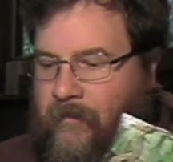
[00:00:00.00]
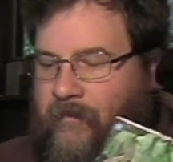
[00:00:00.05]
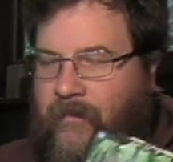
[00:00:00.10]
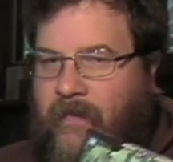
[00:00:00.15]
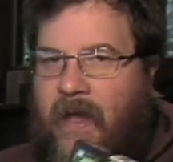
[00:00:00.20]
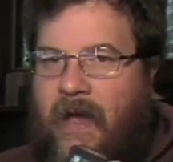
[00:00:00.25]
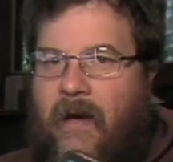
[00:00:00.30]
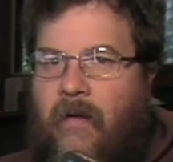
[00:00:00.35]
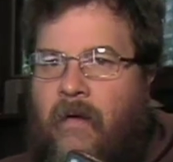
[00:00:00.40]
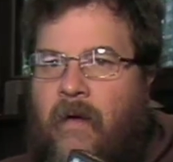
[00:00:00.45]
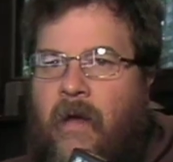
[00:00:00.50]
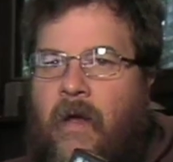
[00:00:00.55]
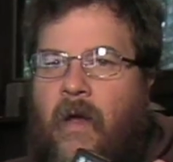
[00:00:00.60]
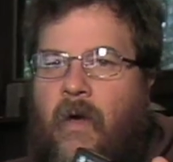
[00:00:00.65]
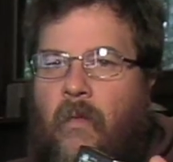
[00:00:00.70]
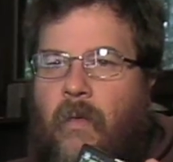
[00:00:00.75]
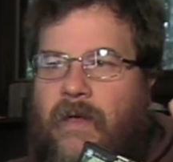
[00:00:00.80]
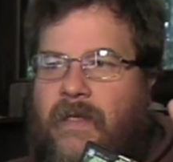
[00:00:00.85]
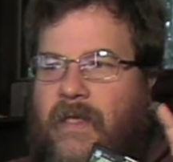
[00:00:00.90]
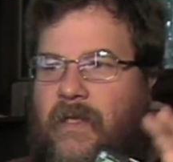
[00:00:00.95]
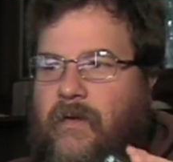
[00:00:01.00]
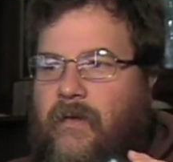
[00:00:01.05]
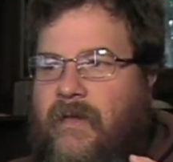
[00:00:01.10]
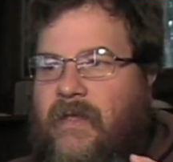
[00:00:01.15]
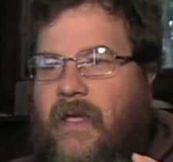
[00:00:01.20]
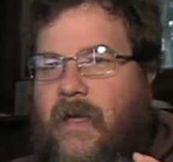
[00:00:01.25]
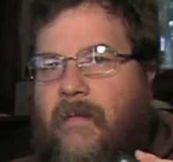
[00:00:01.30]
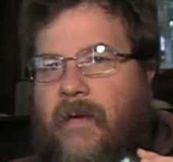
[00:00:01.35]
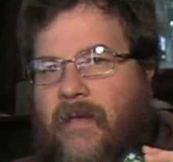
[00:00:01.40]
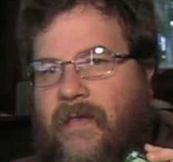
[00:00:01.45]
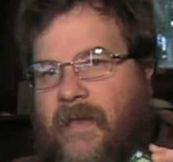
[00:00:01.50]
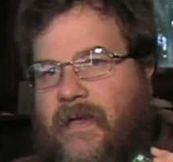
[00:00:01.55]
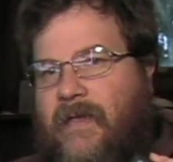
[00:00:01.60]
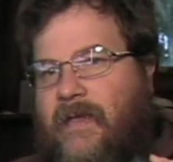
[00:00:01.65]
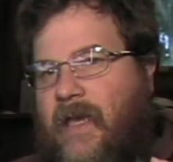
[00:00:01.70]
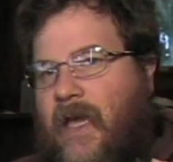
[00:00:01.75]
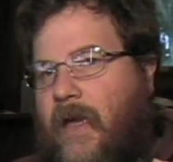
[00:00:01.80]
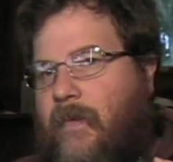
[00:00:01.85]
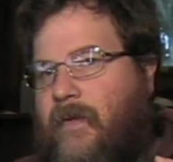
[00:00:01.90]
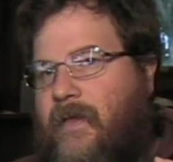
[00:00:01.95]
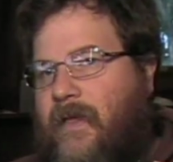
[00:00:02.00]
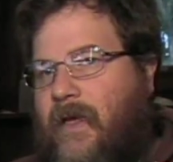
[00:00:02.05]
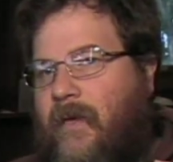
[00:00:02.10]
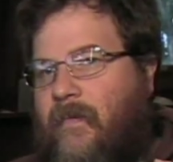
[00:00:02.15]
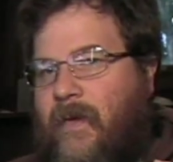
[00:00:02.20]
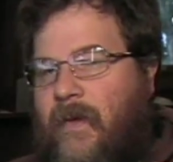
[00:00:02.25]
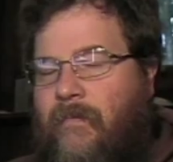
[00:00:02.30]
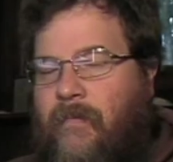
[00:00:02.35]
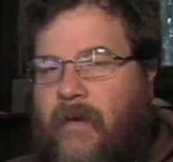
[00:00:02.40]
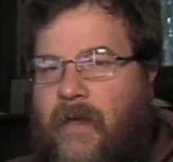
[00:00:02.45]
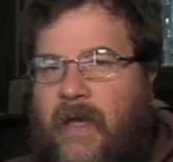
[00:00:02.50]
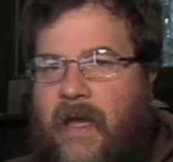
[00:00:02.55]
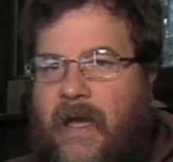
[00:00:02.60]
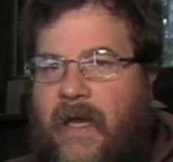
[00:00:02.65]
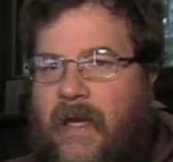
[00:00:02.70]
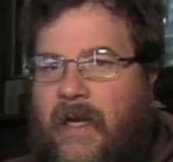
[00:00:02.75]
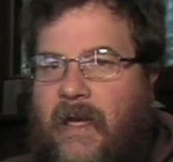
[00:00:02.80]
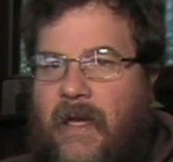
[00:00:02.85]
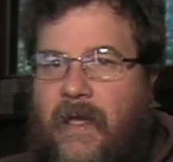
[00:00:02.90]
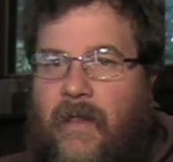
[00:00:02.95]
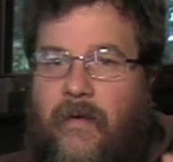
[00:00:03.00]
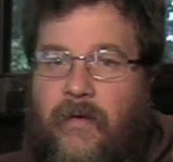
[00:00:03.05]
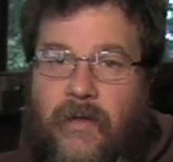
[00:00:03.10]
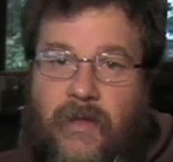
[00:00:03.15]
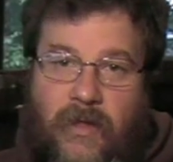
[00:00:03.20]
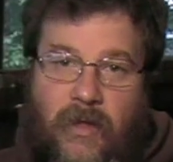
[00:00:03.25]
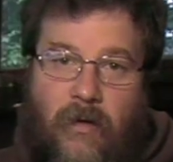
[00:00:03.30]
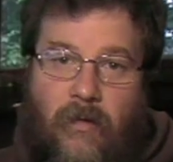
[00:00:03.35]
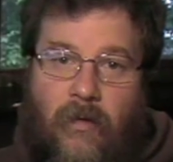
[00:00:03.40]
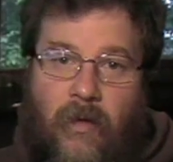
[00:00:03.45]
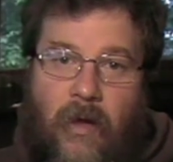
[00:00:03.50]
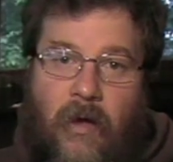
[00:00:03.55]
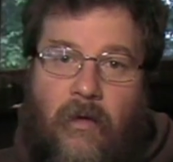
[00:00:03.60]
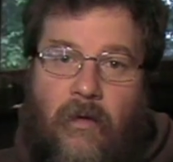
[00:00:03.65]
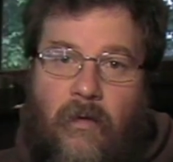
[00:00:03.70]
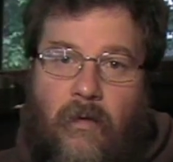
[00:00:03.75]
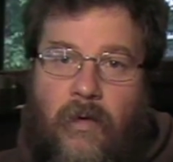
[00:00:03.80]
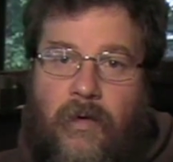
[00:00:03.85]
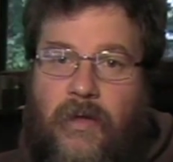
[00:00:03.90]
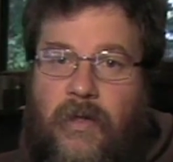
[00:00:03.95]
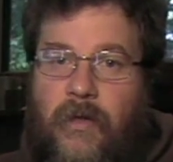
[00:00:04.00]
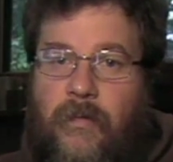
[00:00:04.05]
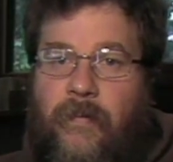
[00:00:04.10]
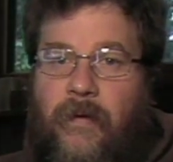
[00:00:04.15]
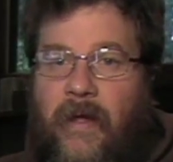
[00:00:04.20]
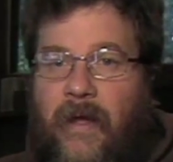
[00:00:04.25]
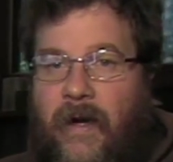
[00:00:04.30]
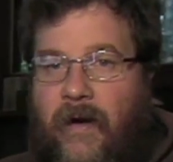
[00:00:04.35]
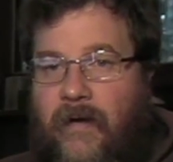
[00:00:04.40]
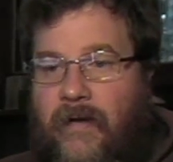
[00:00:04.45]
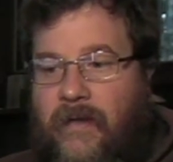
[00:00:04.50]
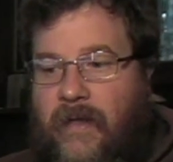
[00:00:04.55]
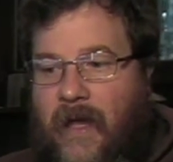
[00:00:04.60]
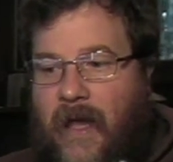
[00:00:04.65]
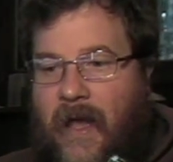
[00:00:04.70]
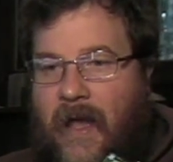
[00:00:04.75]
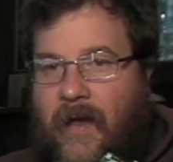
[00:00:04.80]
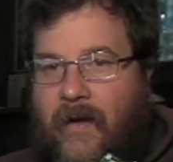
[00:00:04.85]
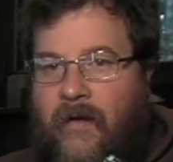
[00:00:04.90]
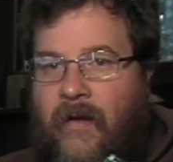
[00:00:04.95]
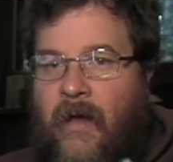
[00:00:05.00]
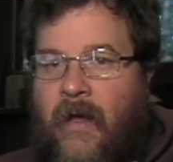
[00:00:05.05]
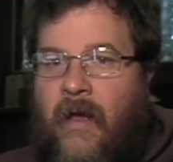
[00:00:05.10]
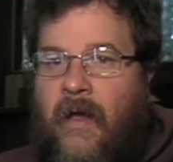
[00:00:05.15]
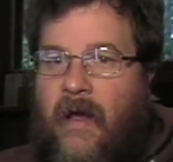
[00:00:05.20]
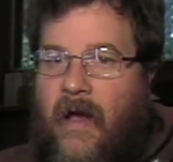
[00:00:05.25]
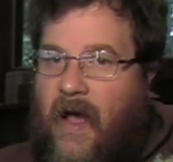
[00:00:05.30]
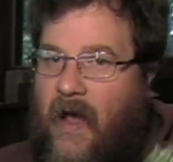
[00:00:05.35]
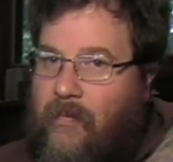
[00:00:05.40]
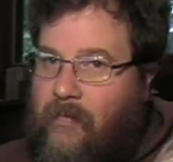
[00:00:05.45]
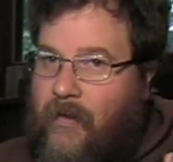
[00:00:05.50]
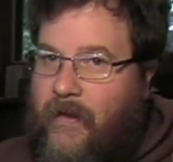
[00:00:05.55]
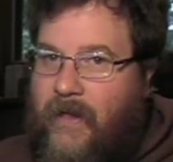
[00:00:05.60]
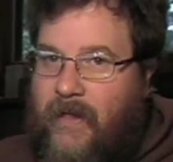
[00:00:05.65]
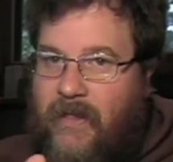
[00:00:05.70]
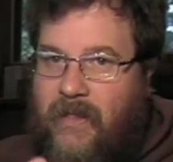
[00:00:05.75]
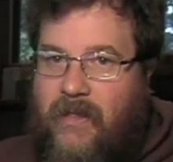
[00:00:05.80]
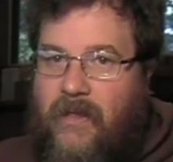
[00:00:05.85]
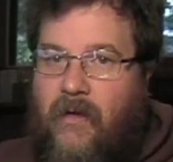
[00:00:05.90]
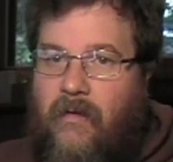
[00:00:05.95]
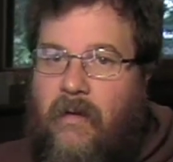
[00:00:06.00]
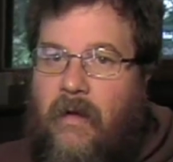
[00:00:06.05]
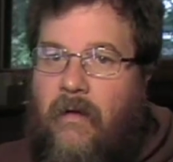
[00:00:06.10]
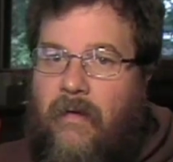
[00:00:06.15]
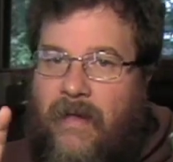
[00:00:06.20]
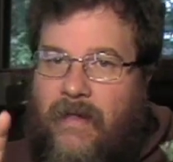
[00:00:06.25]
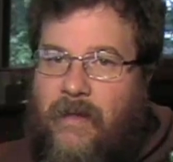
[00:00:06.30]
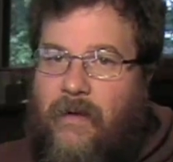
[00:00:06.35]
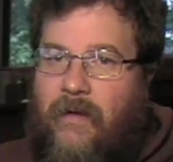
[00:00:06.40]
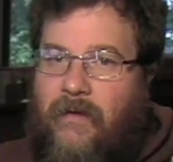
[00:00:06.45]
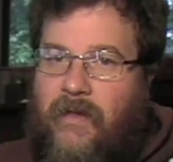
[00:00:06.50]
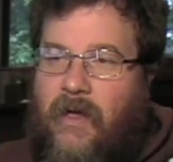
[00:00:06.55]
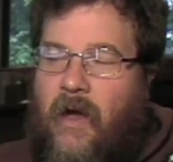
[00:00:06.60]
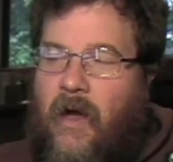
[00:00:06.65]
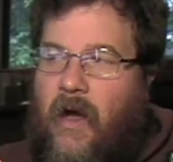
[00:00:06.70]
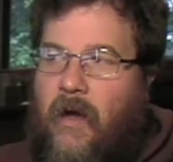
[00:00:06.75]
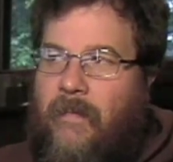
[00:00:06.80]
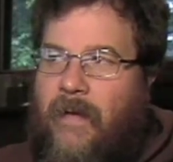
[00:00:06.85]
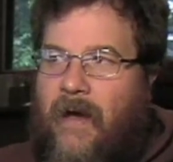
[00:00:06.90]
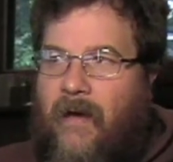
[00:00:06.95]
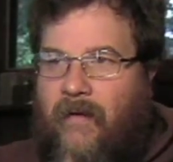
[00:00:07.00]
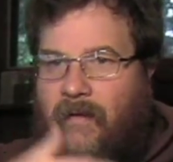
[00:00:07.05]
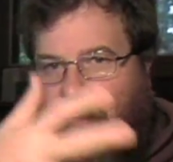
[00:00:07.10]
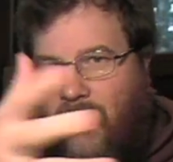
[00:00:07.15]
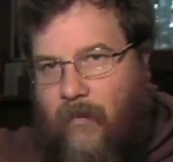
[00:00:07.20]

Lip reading: Now, what's interesting about this game is it can be played either solo or 2 players, and I played it solo, and that's what I'll talk about.